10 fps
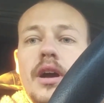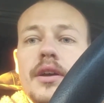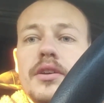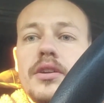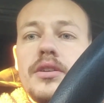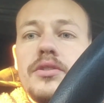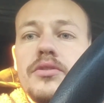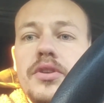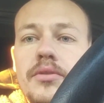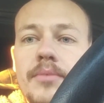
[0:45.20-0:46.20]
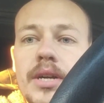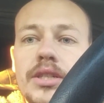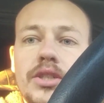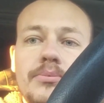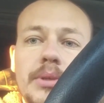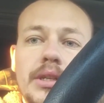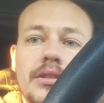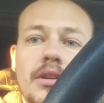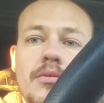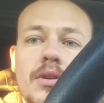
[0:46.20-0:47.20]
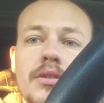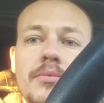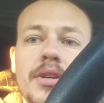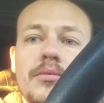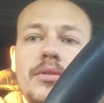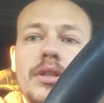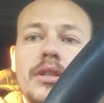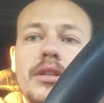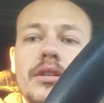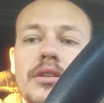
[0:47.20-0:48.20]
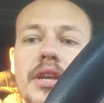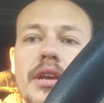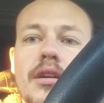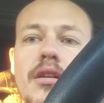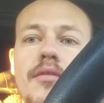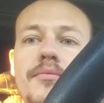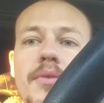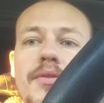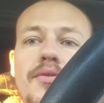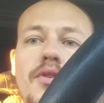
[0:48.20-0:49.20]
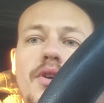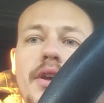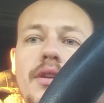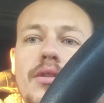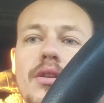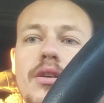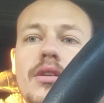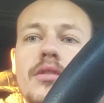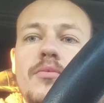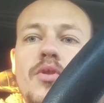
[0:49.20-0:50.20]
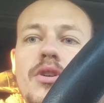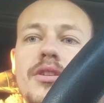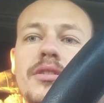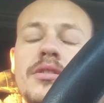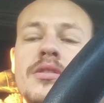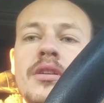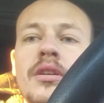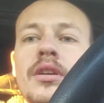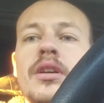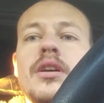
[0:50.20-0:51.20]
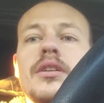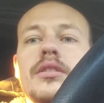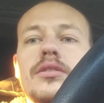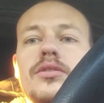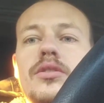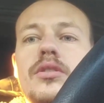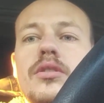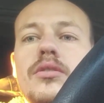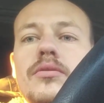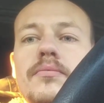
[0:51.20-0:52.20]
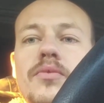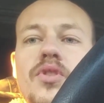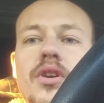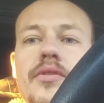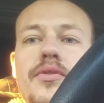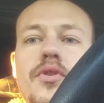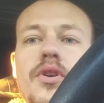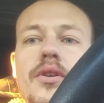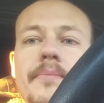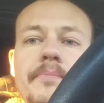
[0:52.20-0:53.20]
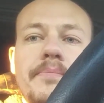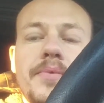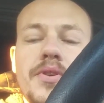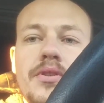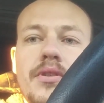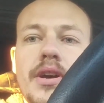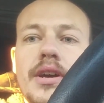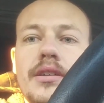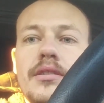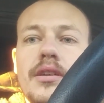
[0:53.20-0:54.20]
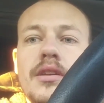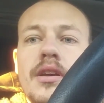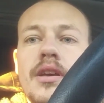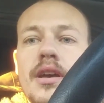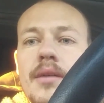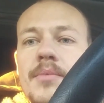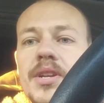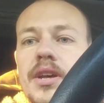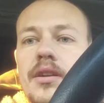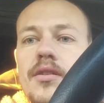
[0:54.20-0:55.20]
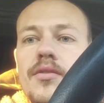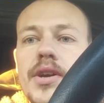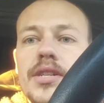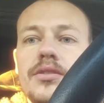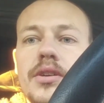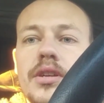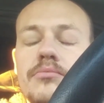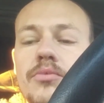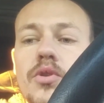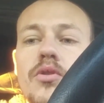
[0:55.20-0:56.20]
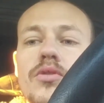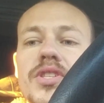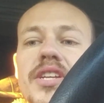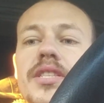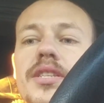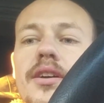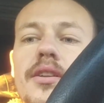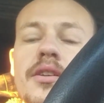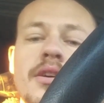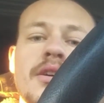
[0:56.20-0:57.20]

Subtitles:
I couldn't do too much because I wanted to be able to take off before 8 o'clock in the morning, and so therefore, I had to have my 10-hour rest so I could go stateside.